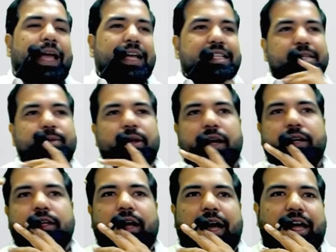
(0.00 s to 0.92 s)
taxable
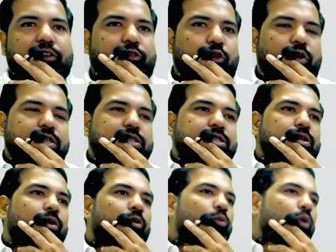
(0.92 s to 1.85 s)
under IFOS.
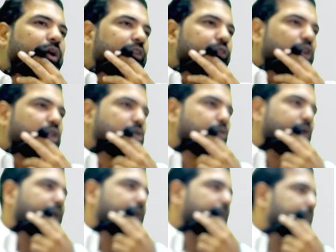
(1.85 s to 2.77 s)
What if you're a
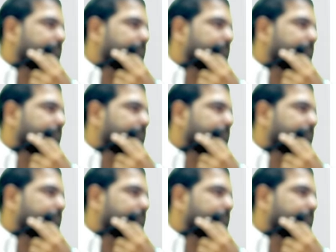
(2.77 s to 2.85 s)
student?